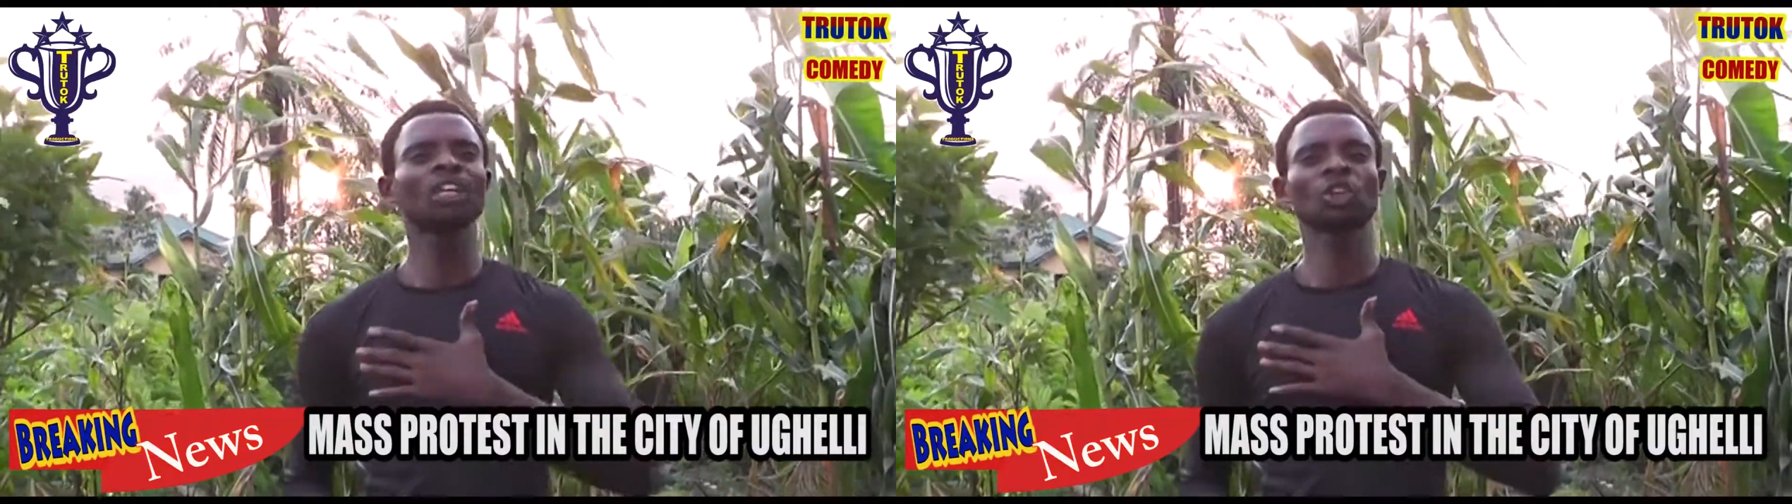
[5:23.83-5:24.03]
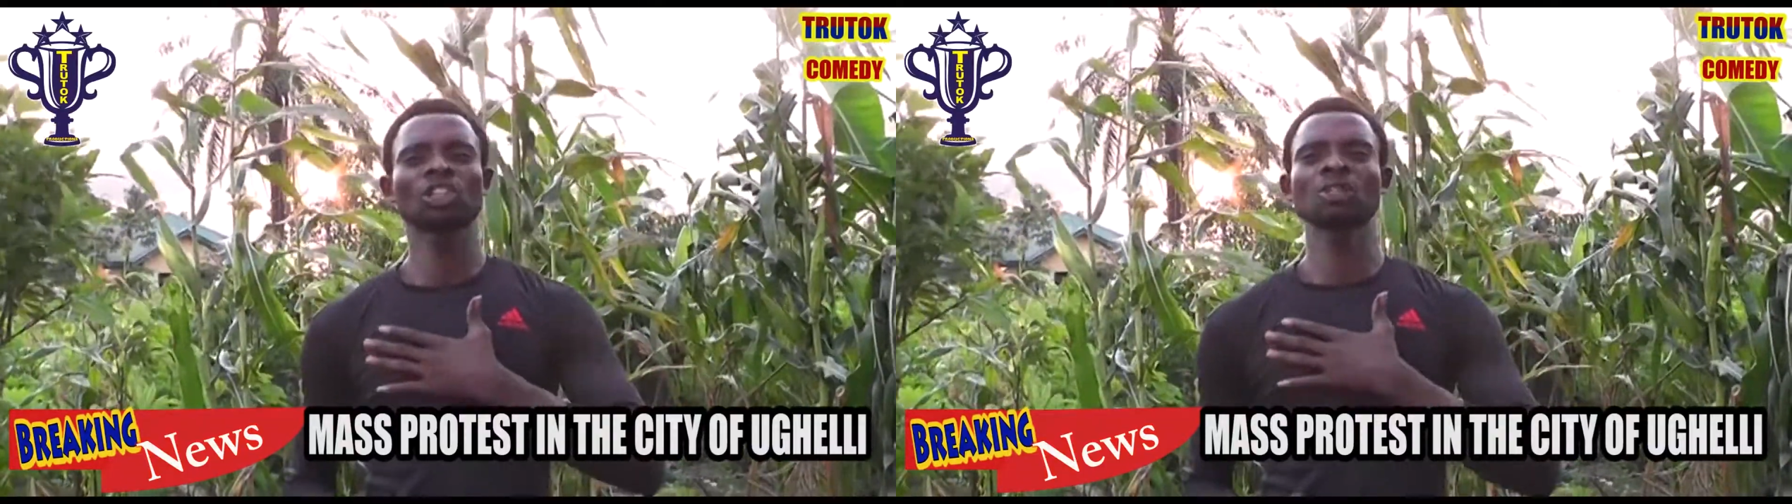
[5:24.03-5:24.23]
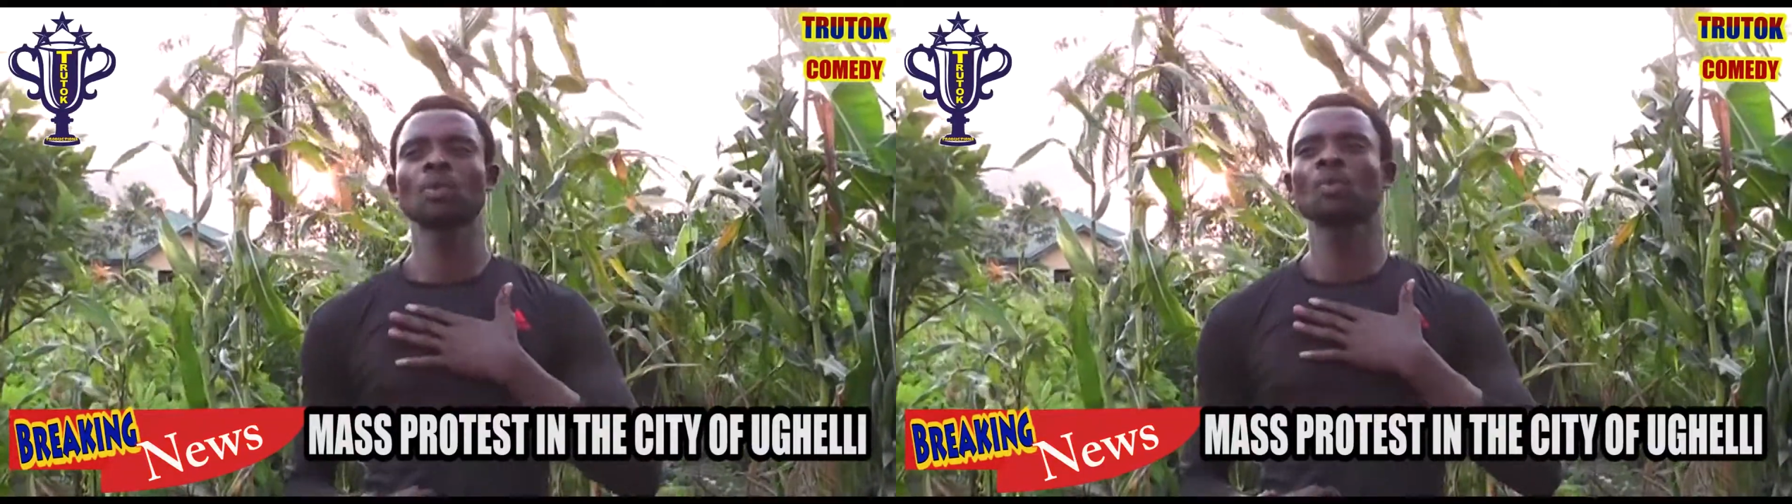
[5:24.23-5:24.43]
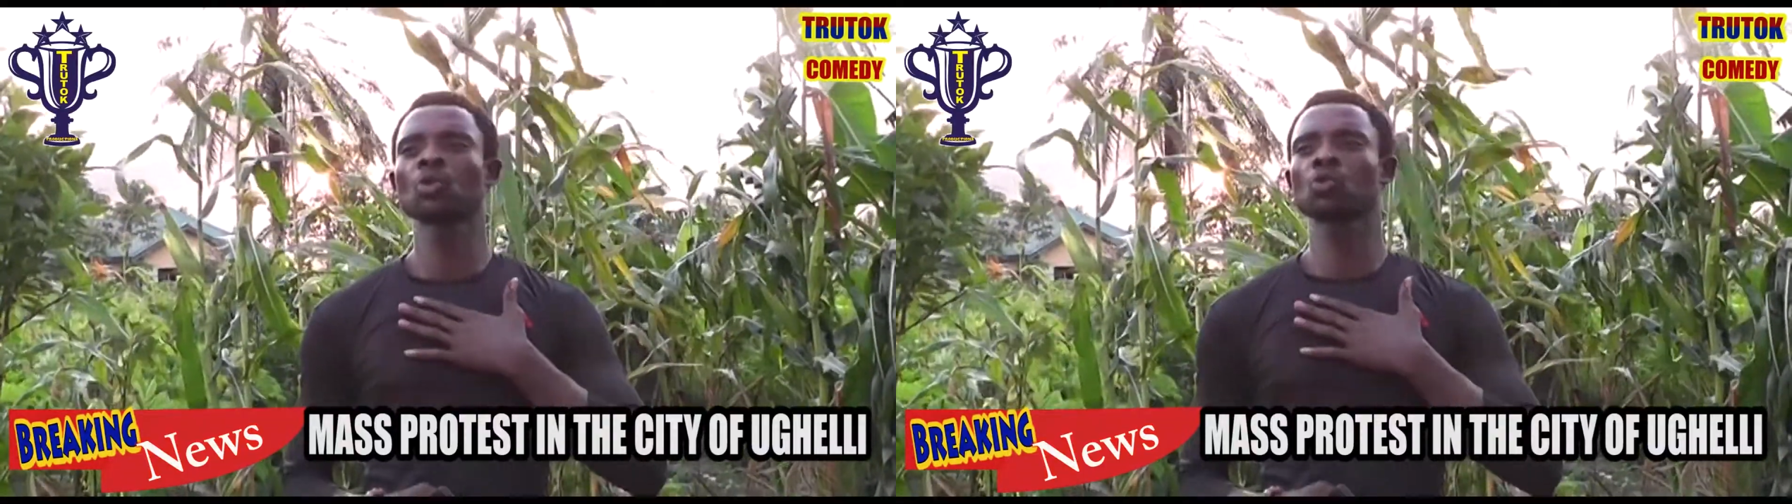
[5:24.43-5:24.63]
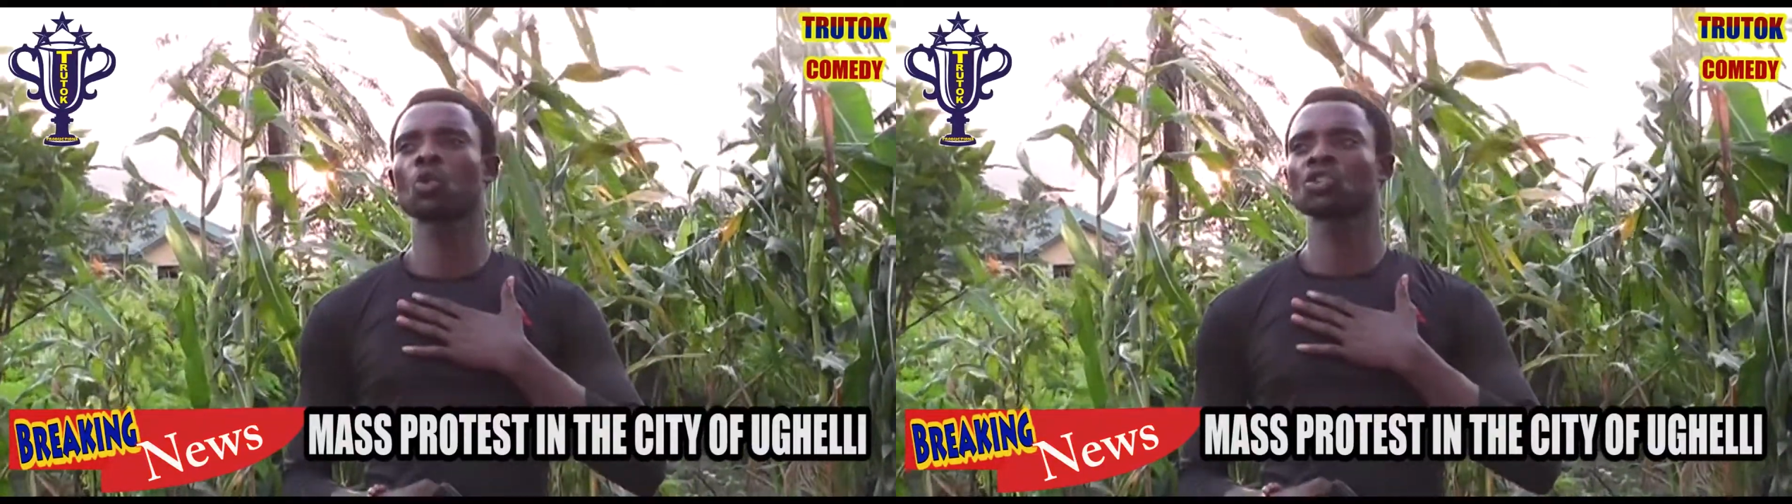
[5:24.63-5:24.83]
touches me
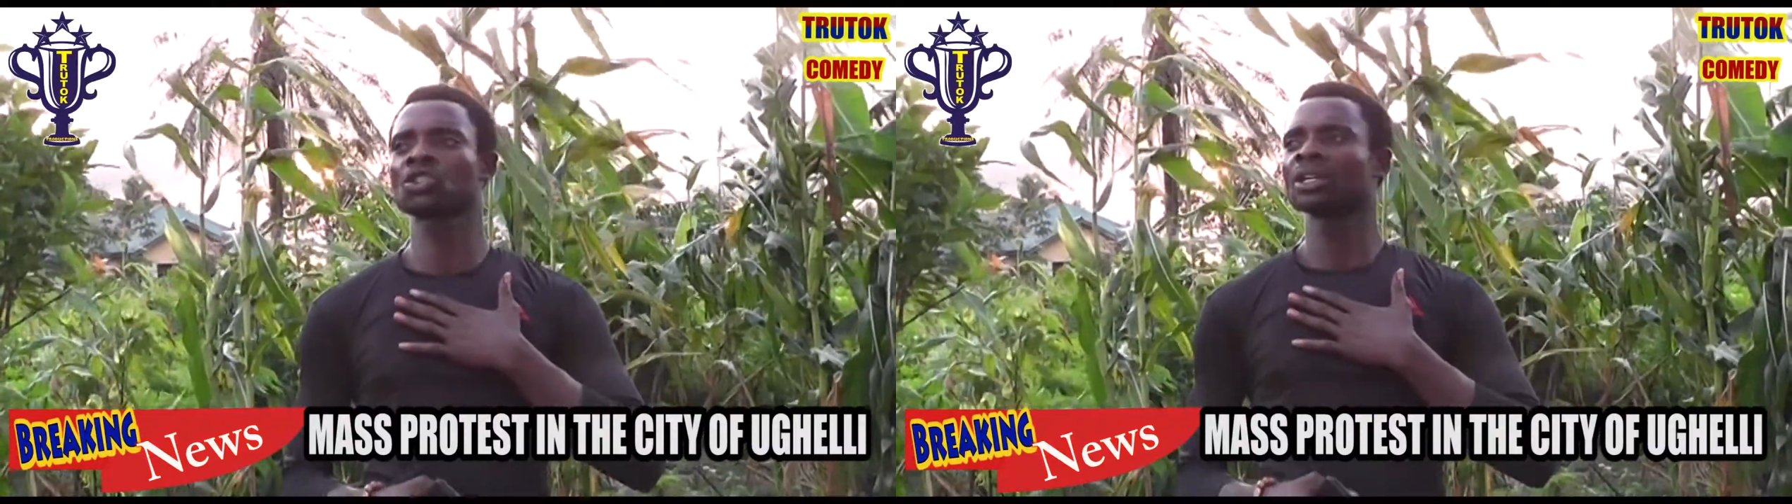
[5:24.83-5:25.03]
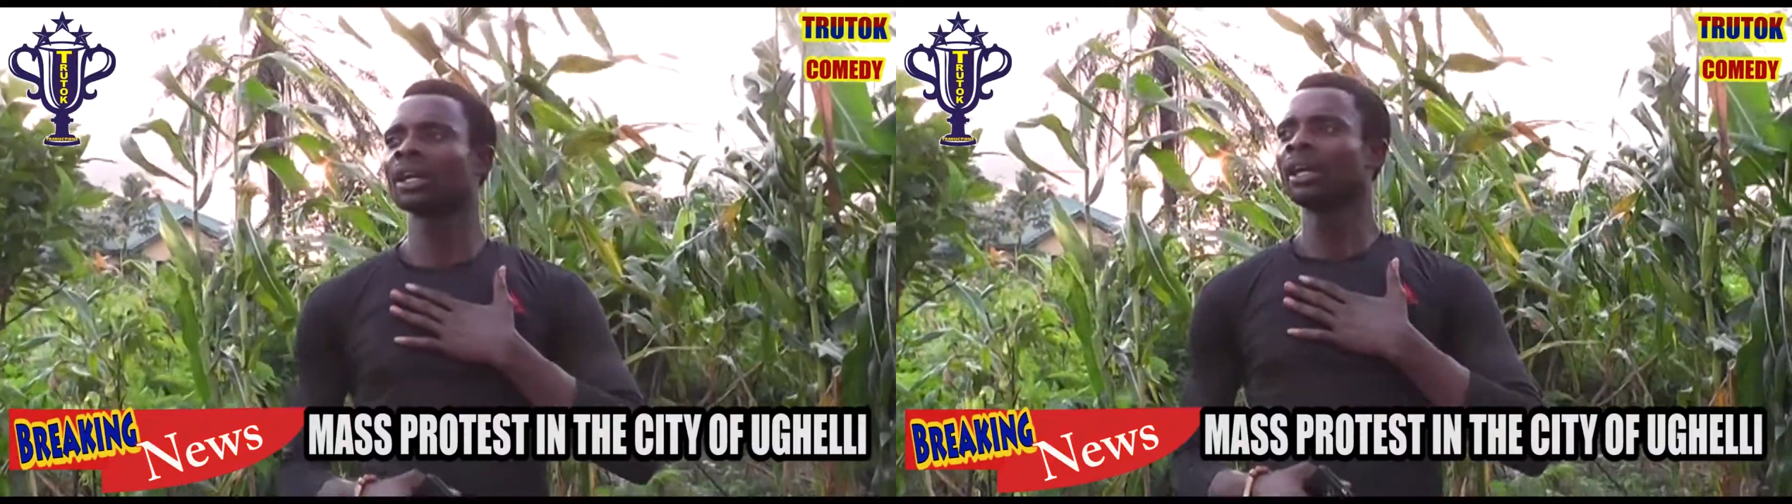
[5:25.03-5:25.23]
most was